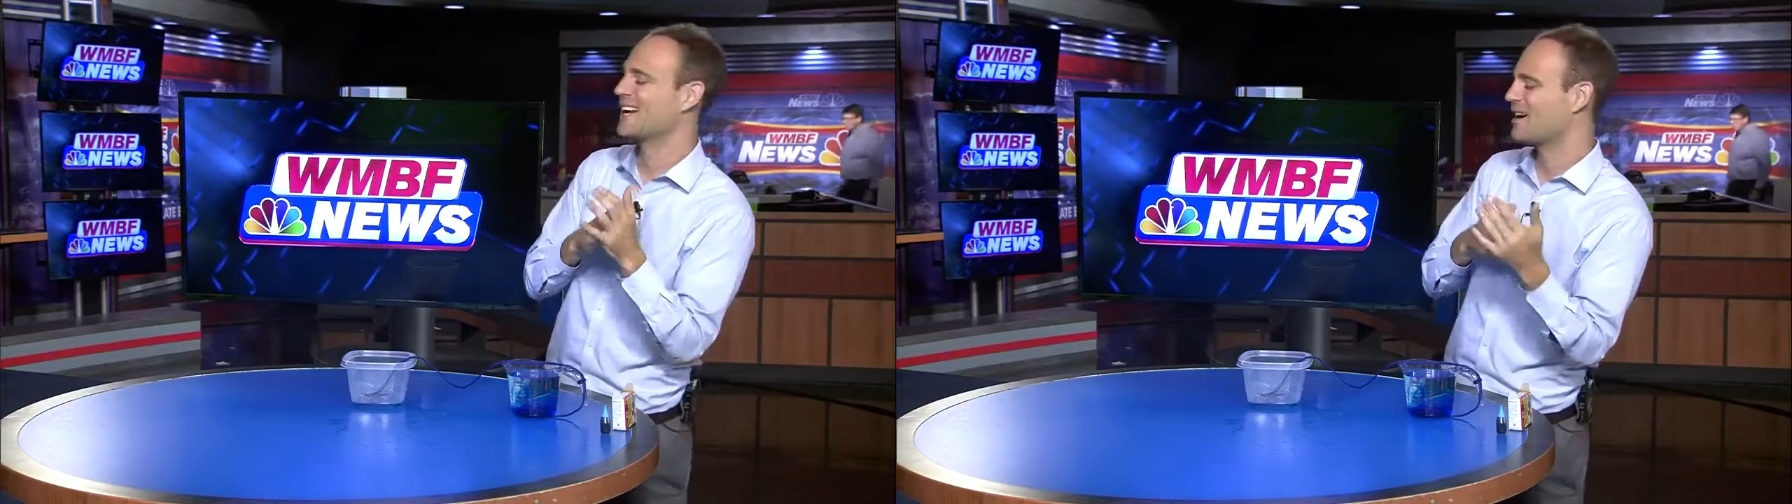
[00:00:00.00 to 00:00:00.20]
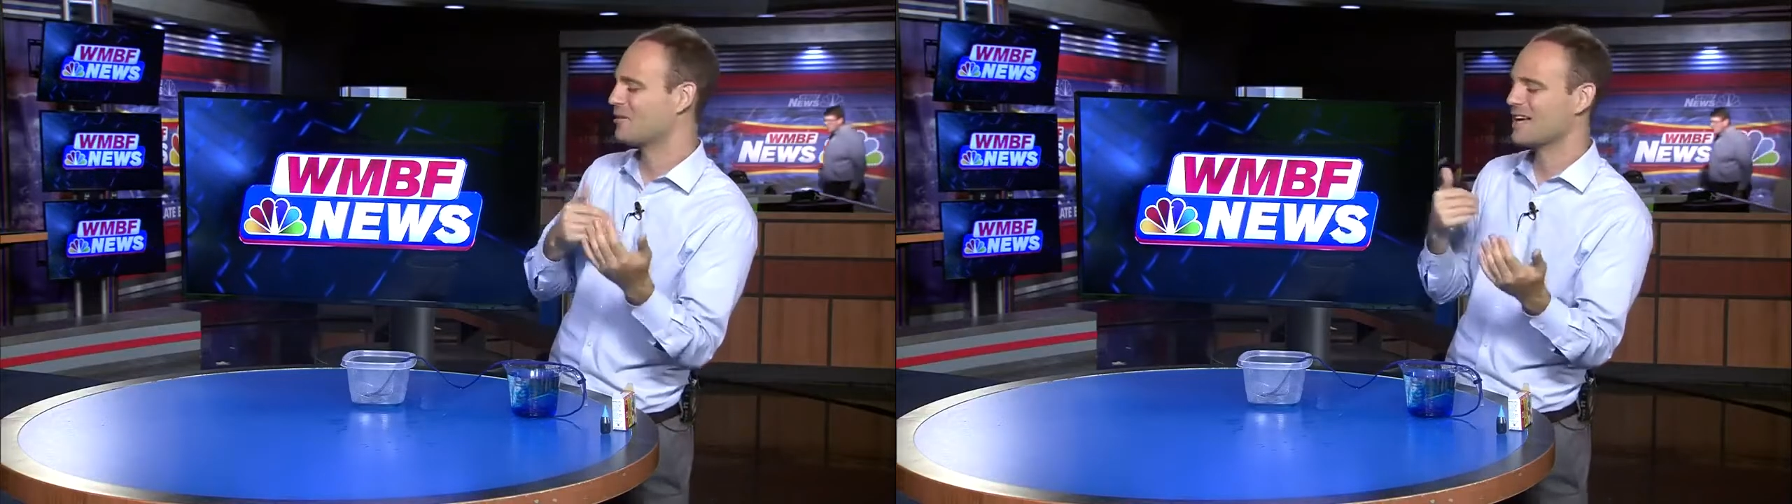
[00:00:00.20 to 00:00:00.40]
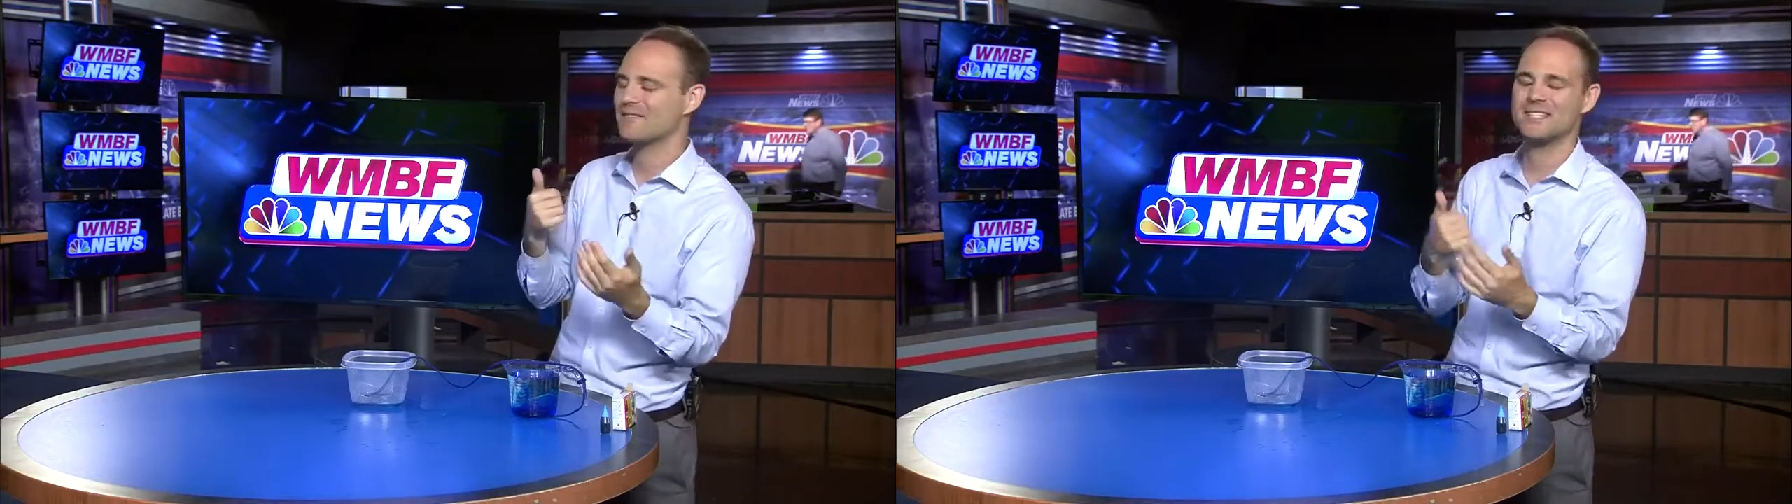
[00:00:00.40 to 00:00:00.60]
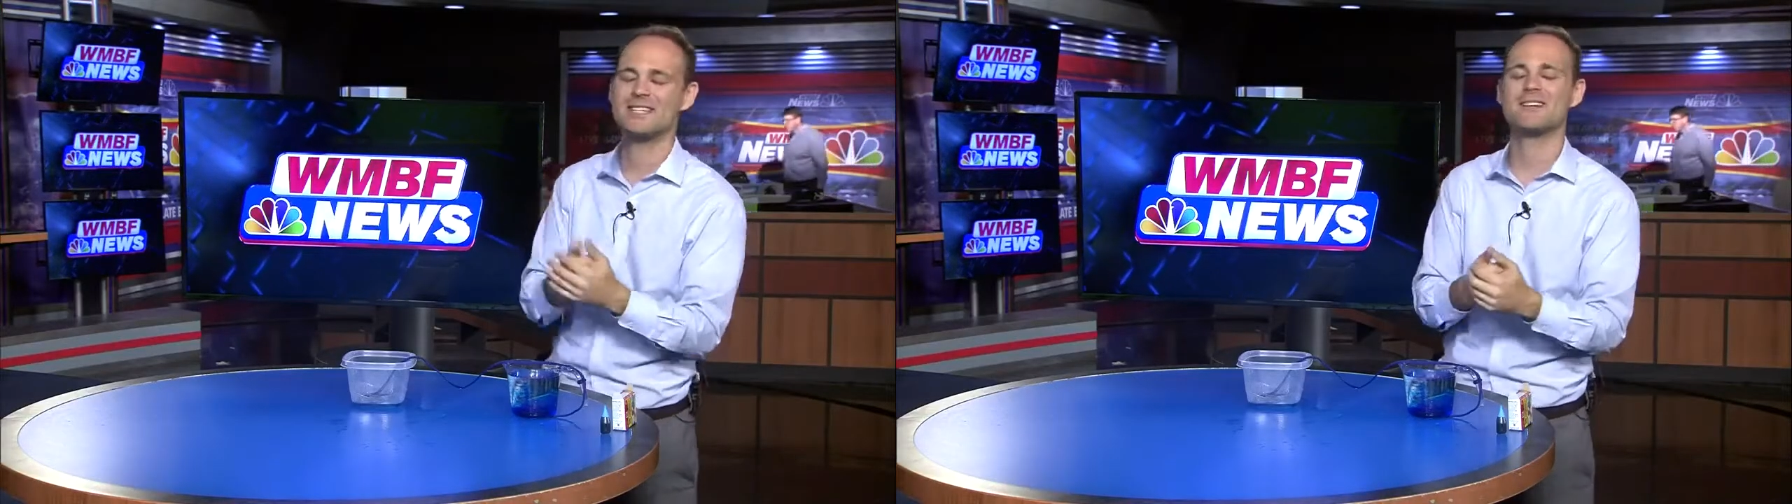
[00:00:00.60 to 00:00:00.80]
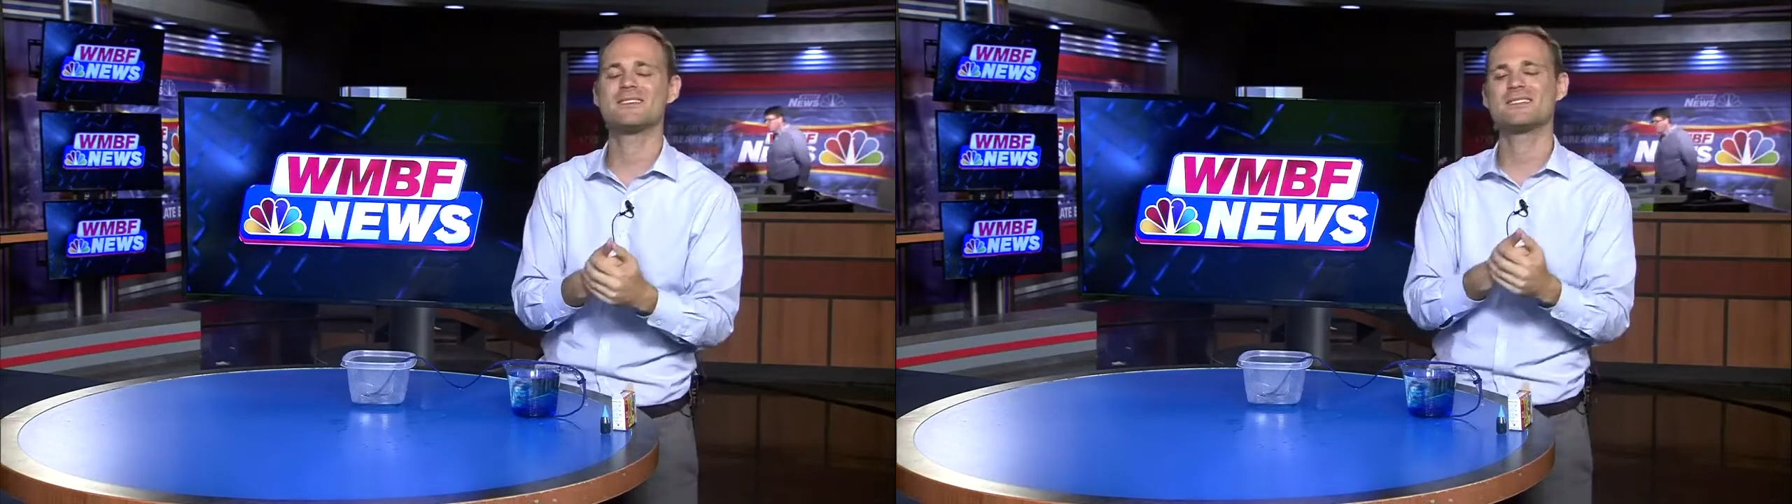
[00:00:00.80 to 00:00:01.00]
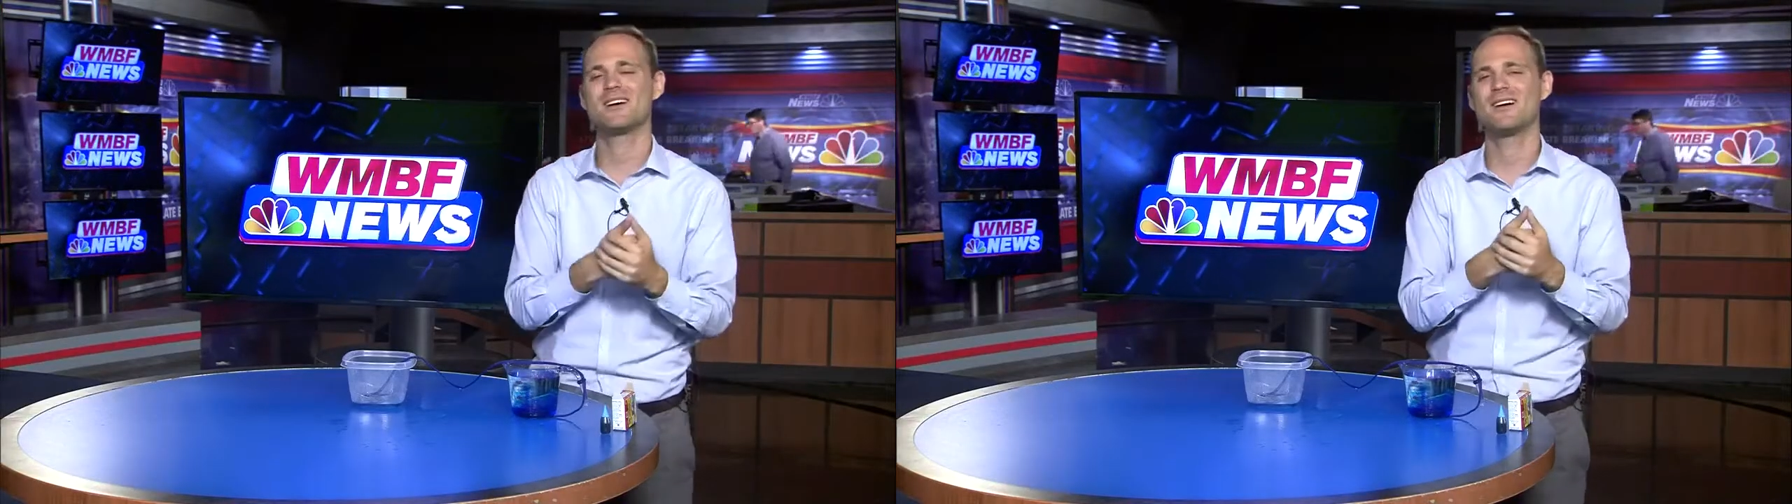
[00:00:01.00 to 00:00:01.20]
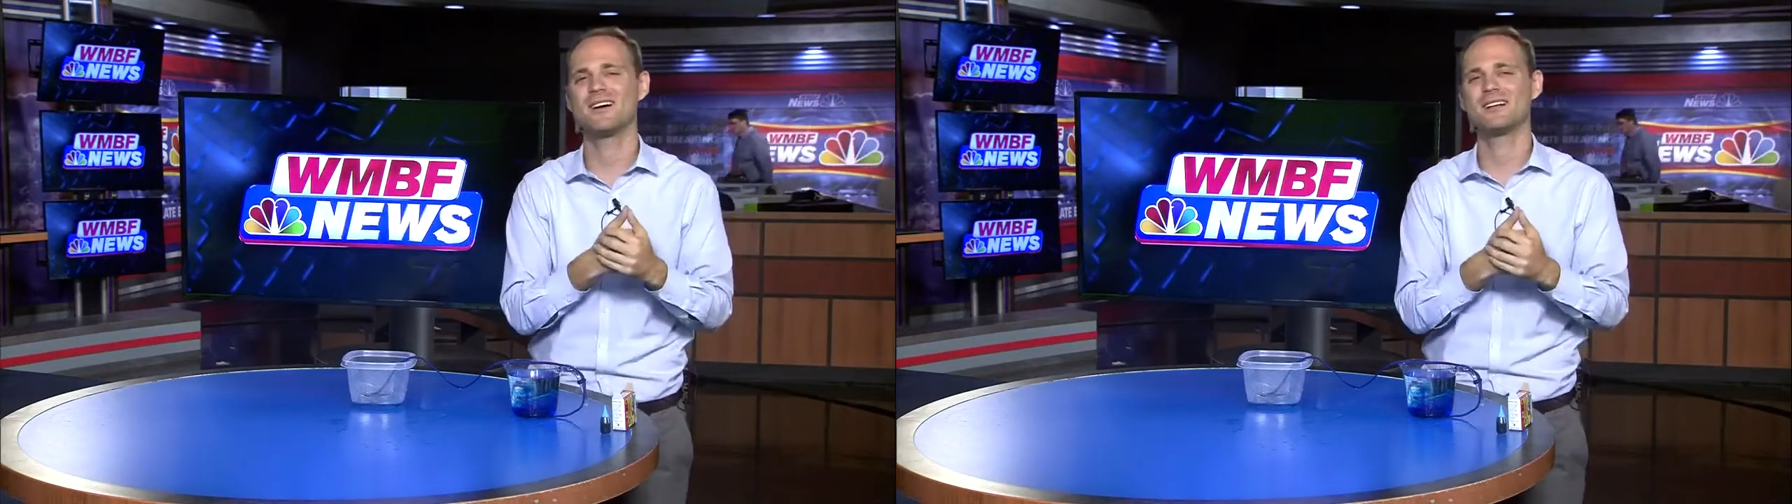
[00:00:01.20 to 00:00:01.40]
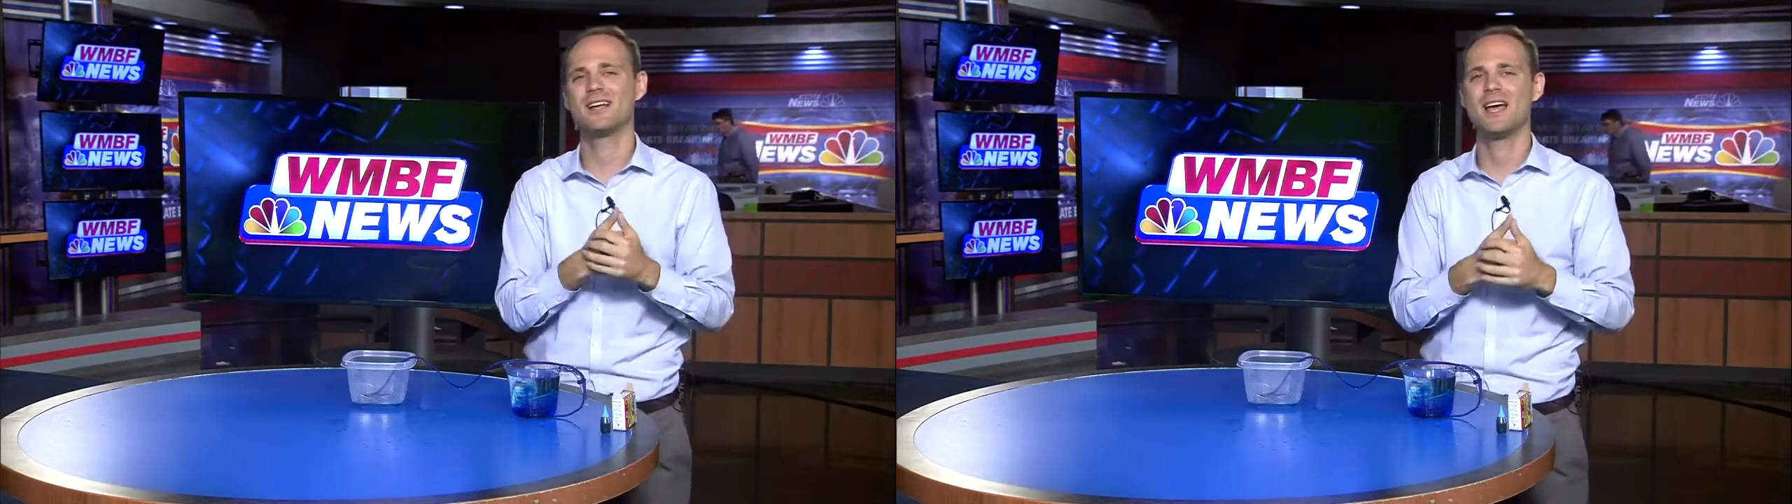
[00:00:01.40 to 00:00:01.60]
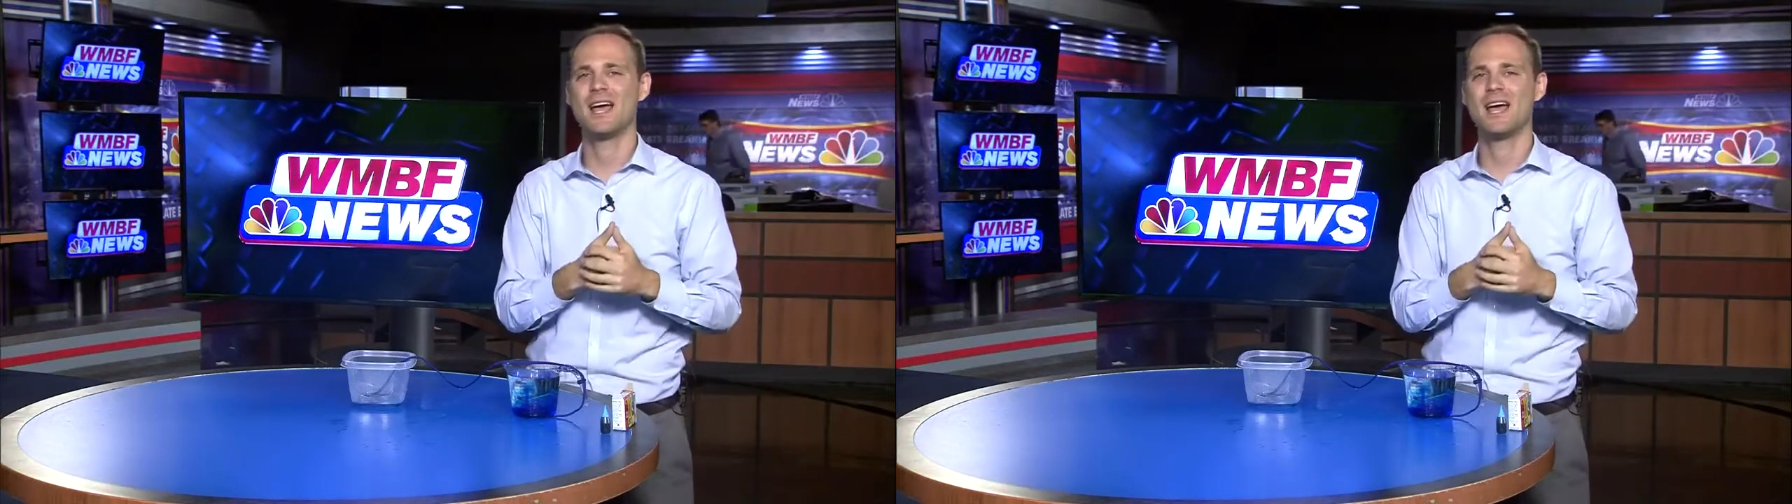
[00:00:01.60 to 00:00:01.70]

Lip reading: We'll have details on